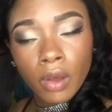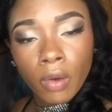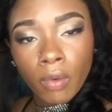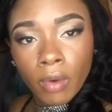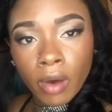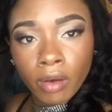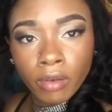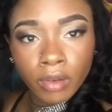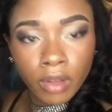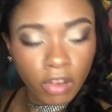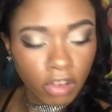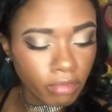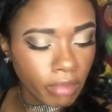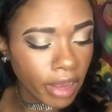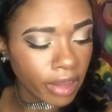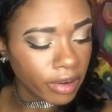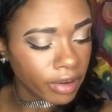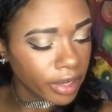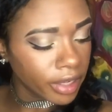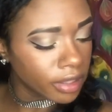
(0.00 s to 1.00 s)
Well, I don't know where
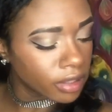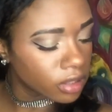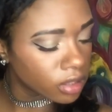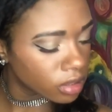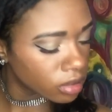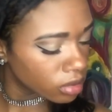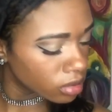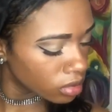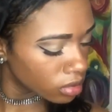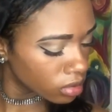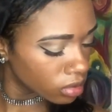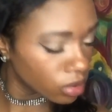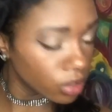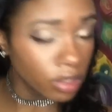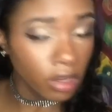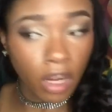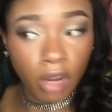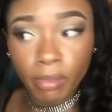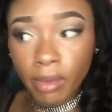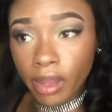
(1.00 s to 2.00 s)
Mater is.
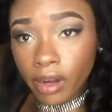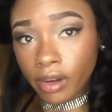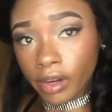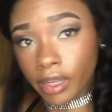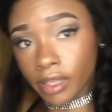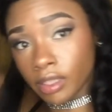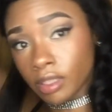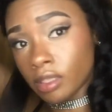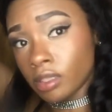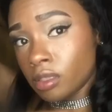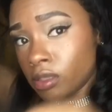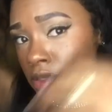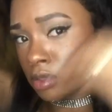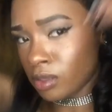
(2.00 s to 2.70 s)
You know where Mater is?